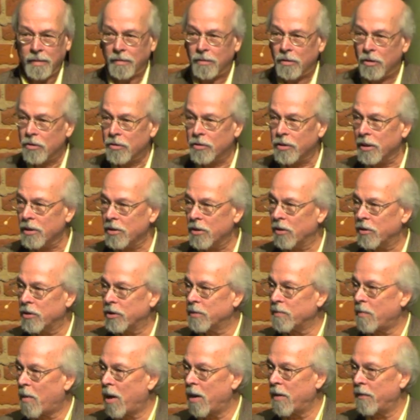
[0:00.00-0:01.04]
using your
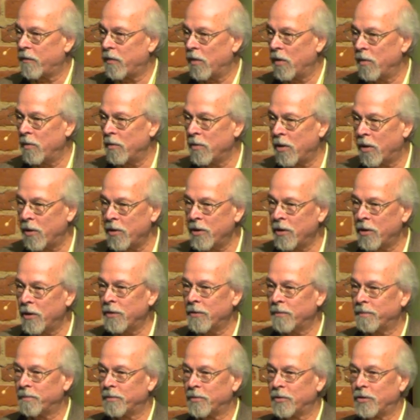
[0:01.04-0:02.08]
smartphone or
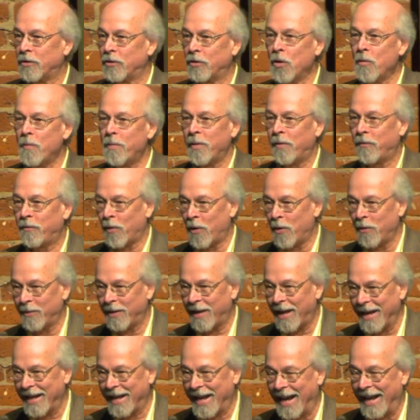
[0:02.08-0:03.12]
your stupid phone
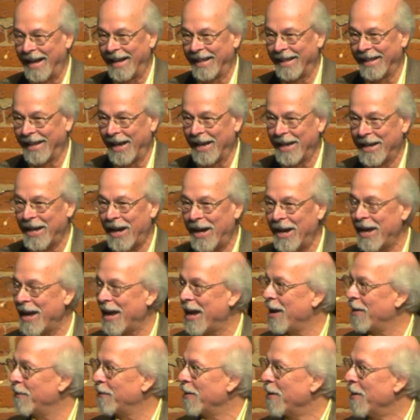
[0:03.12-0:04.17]
like I
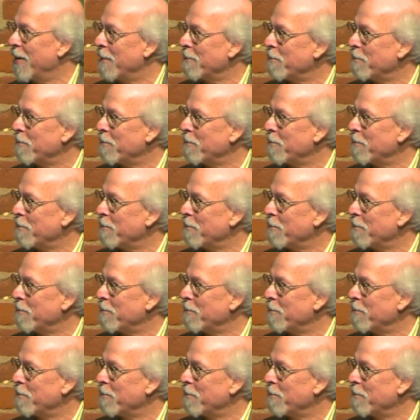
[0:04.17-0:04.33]
have.